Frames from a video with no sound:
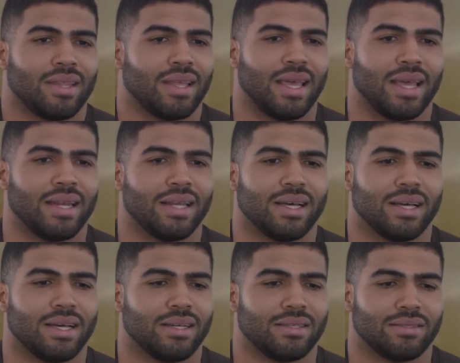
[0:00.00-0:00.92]
and
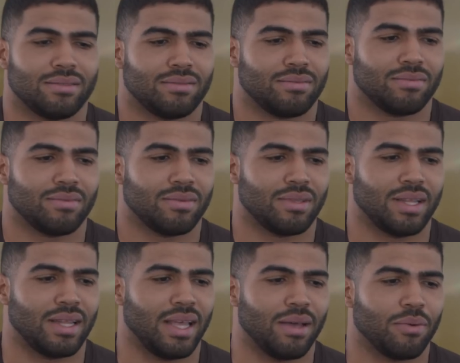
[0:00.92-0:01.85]

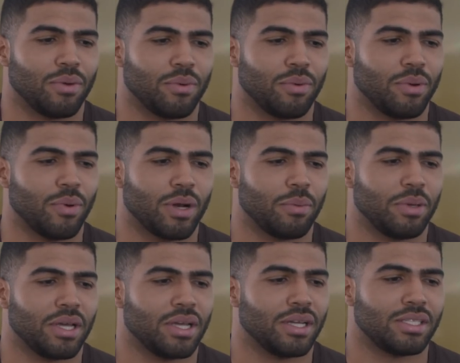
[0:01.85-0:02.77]
yeah, we want to
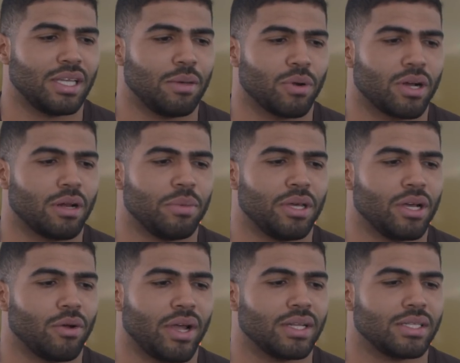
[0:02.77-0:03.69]
be a good team. We're going to be a
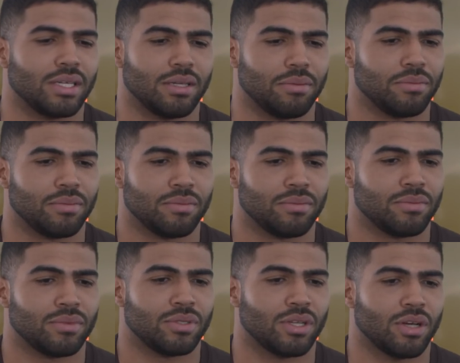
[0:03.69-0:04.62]
great team,
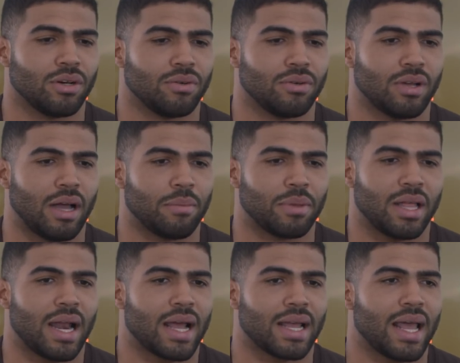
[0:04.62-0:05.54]
so I'm
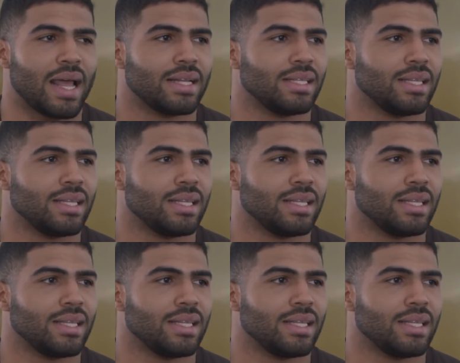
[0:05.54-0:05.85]
glad I can add